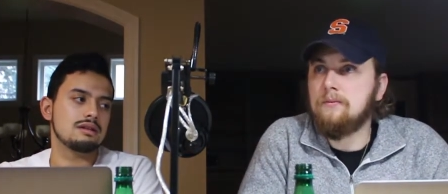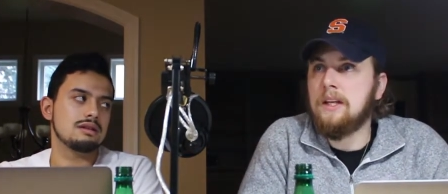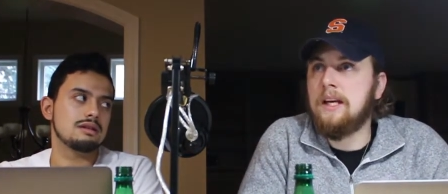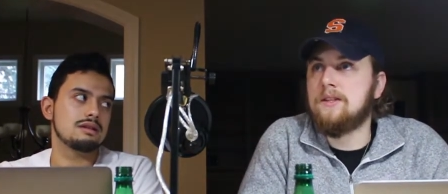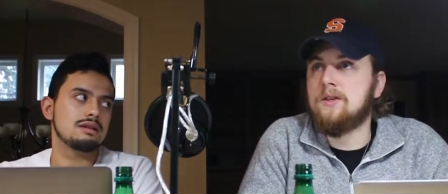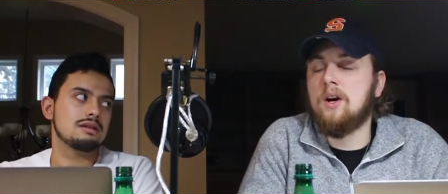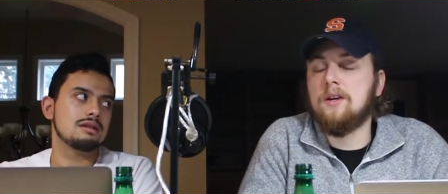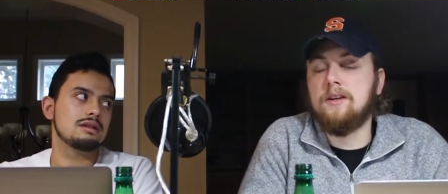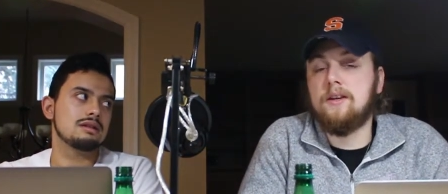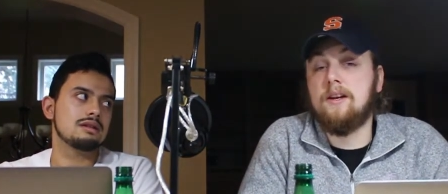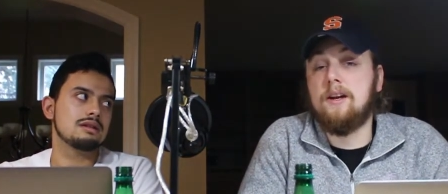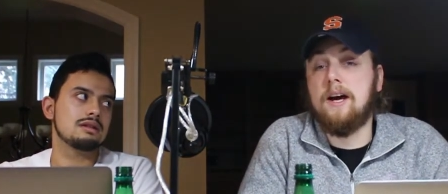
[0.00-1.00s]
Speaker 1: it's hard to
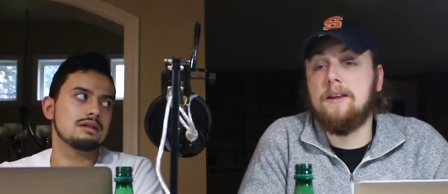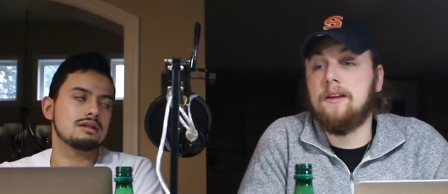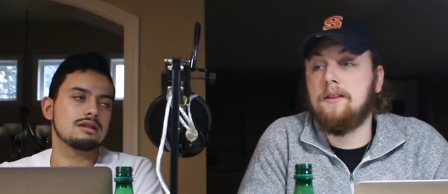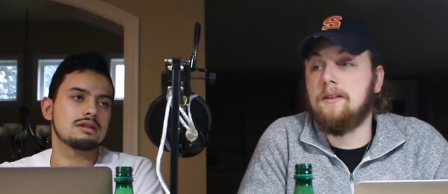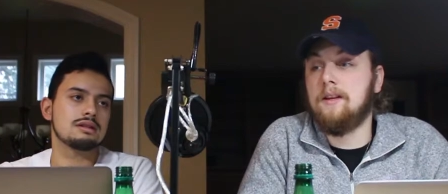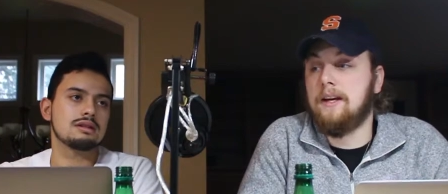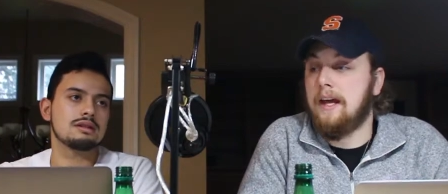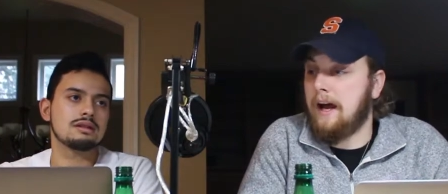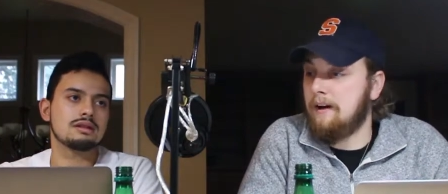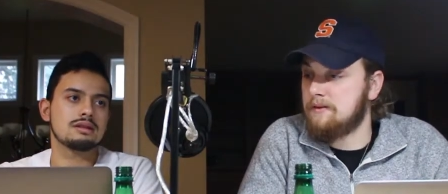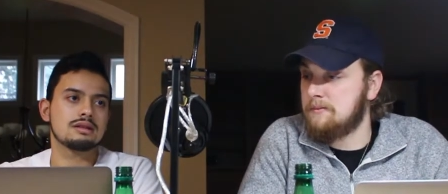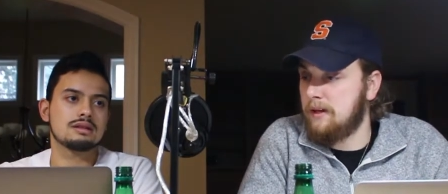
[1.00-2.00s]
deny that the
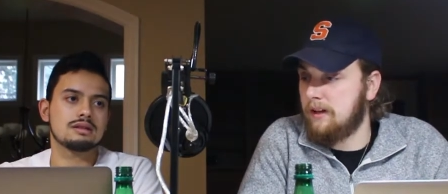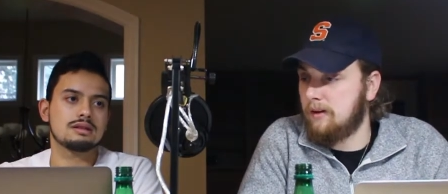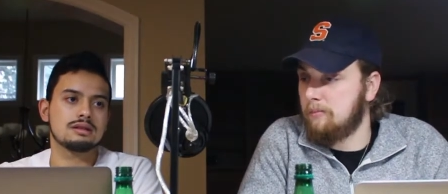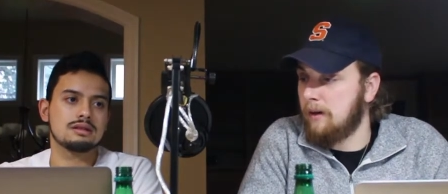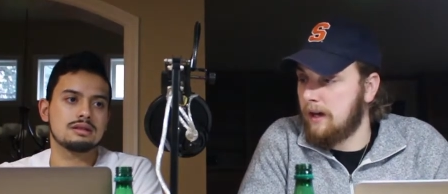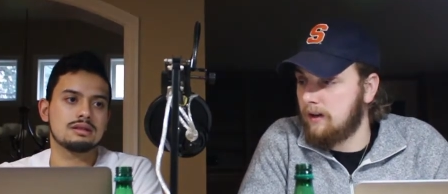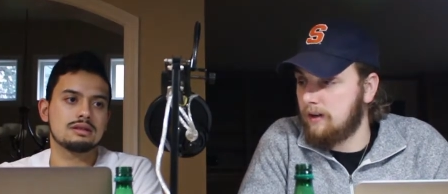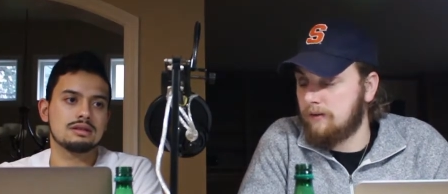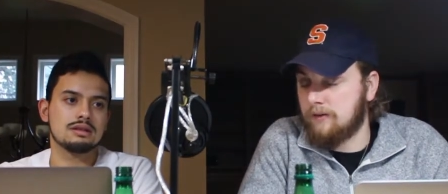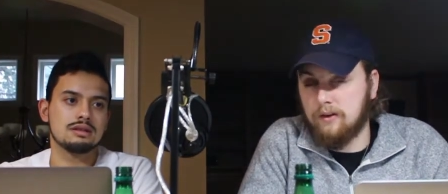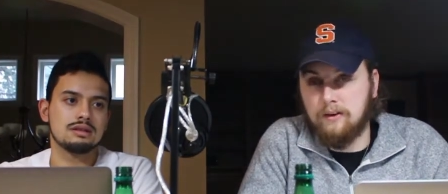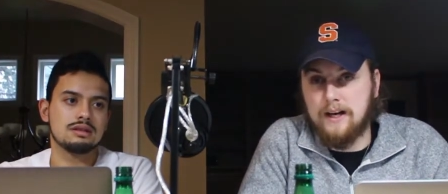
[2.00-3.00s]
Cavs being competitive for
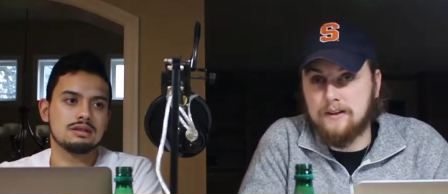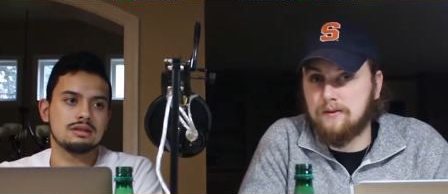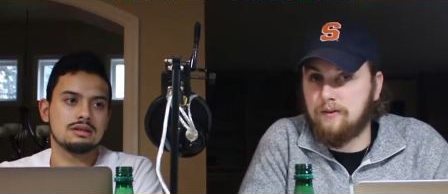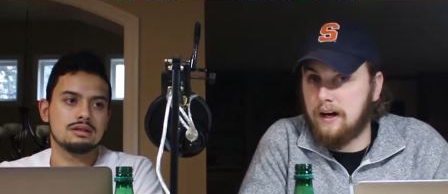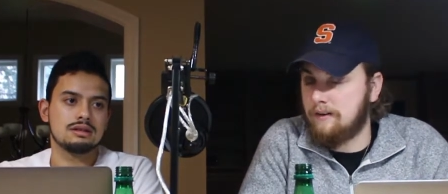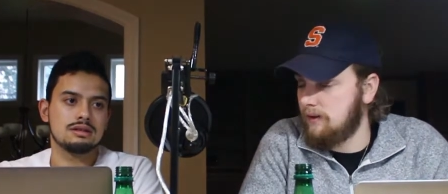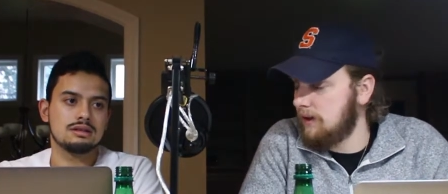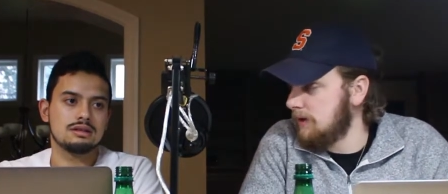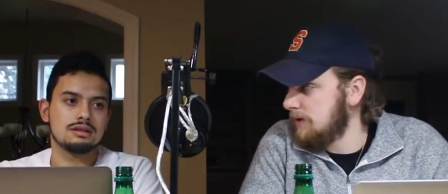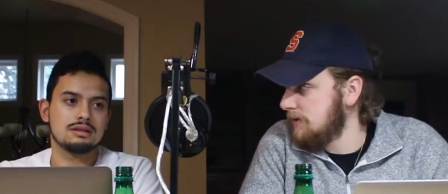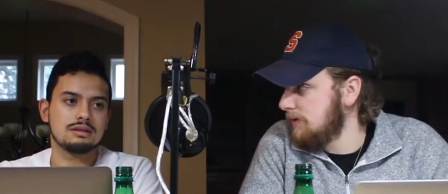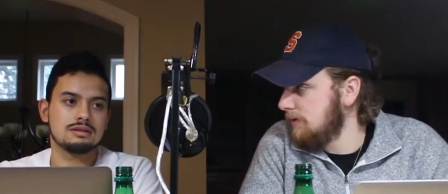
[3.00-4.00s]
the last five
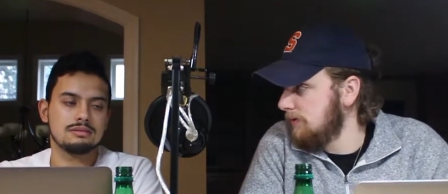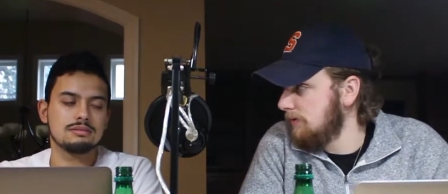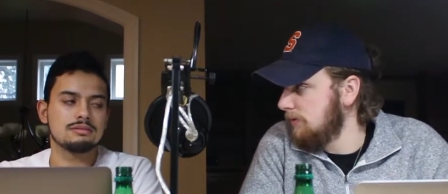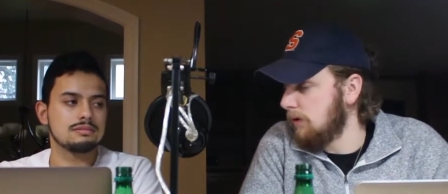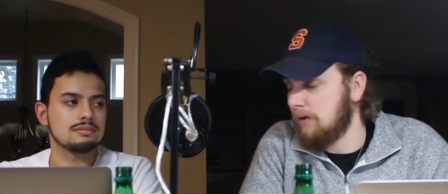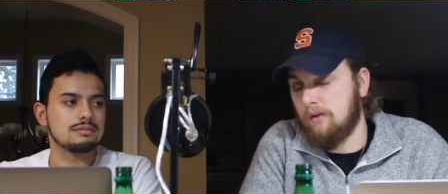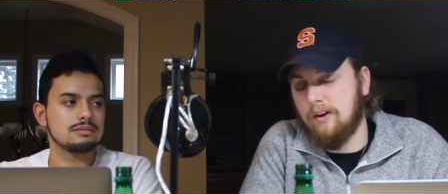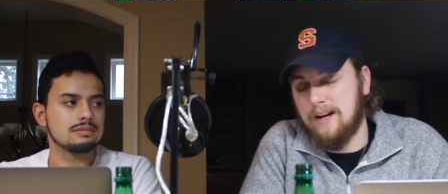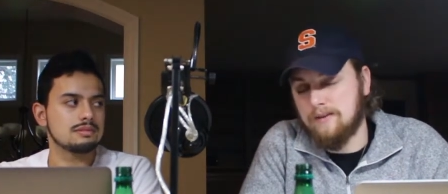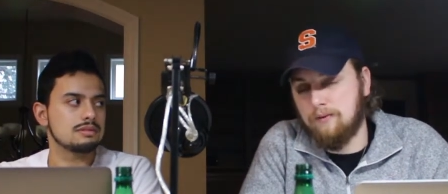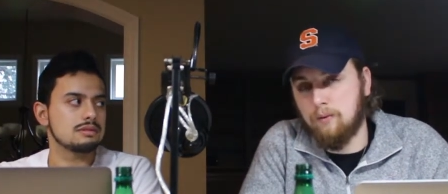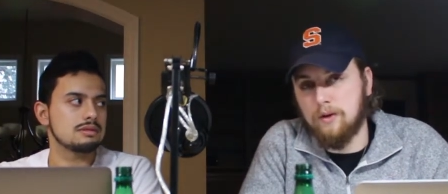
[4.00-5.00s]
years or the
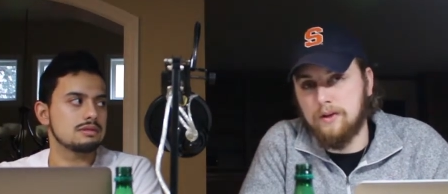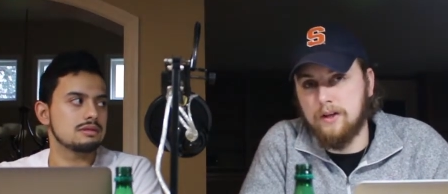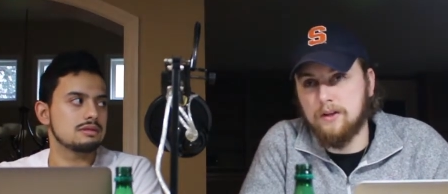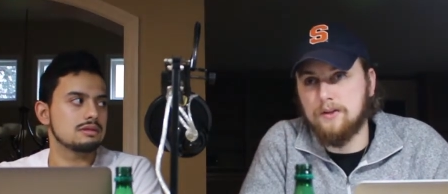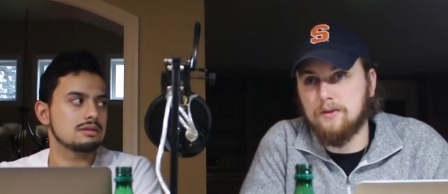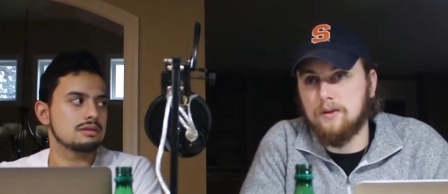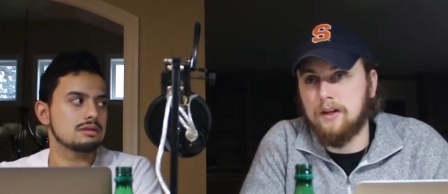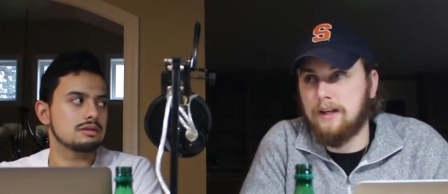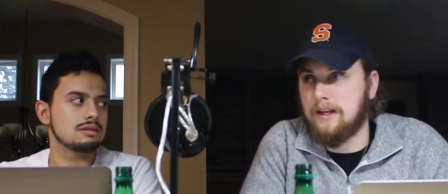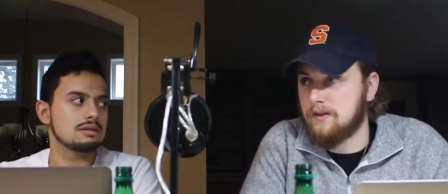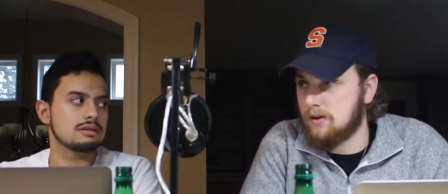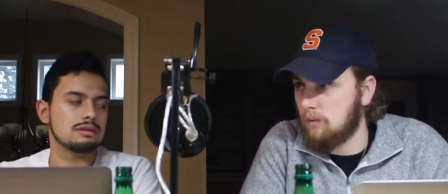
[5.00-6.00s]
last four years
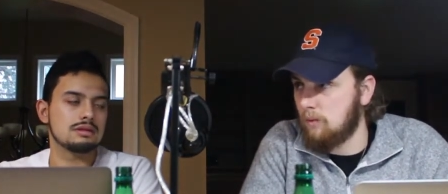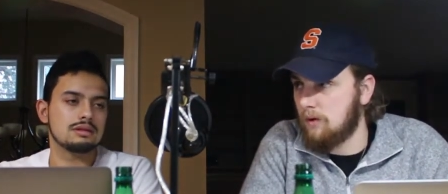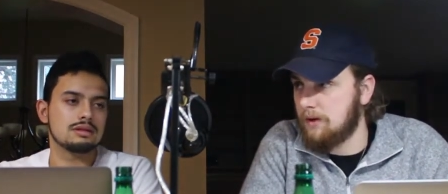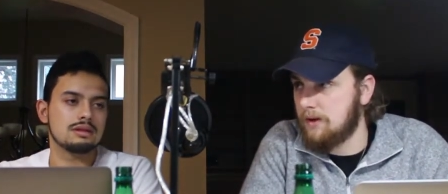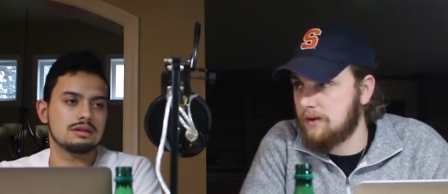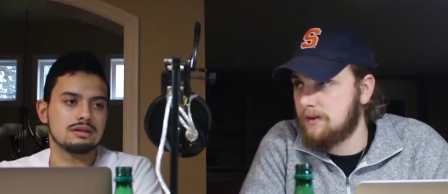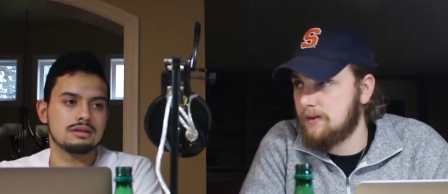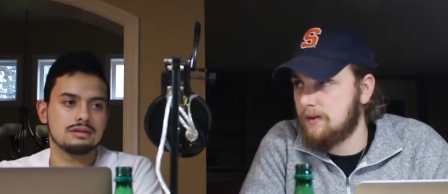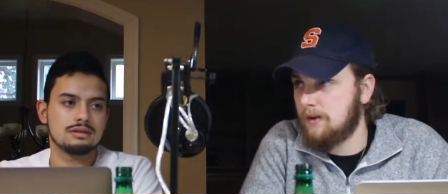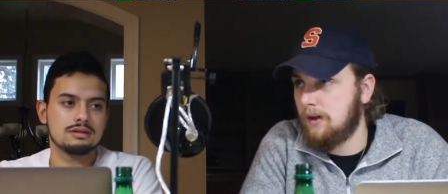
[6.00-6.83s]
against the Warriors